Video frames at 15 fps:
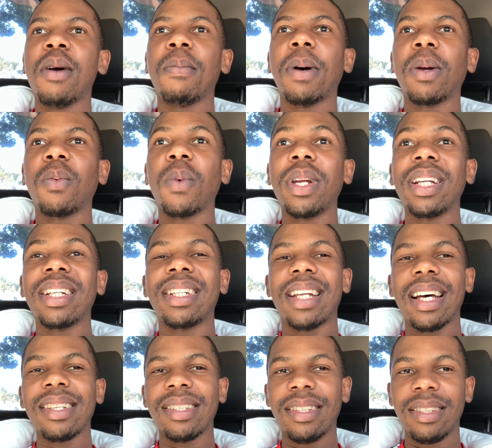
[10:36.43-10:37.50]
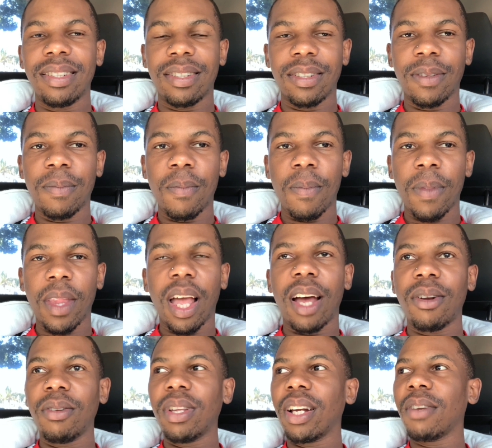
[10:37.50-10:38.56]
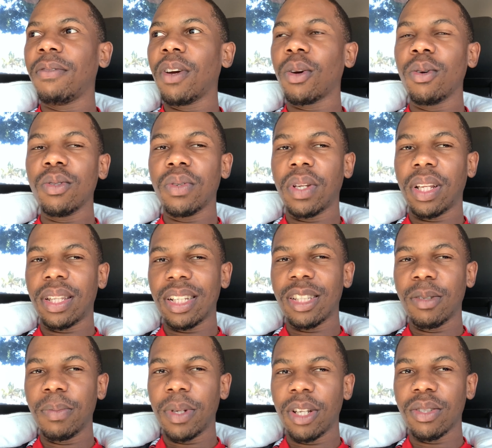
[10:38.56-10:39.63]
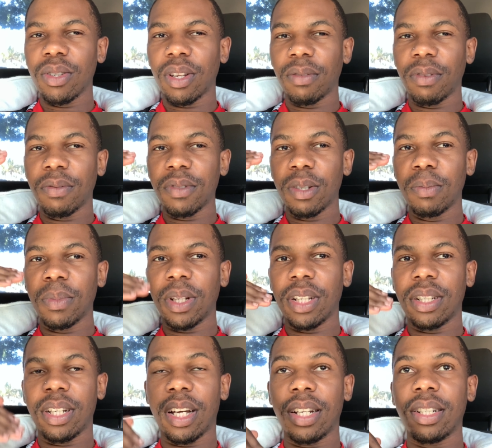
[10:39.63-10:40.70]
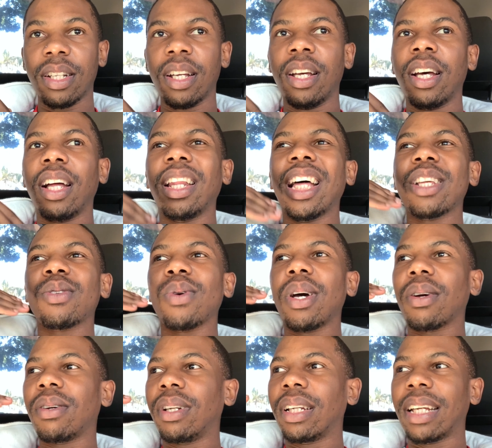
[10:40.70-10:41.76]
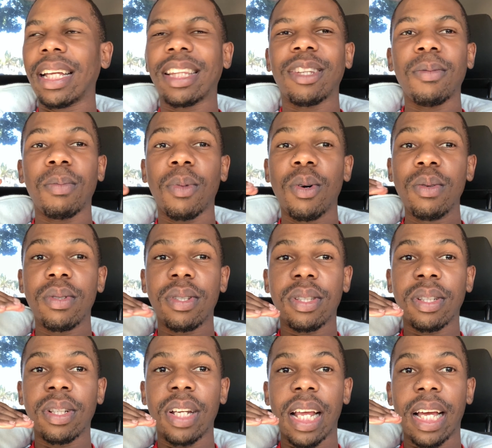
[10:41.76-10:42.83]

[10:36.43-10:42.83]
But when it doesn't, I know that if I go to the 30 minutes or the 15-minute chart, that's where I could get the most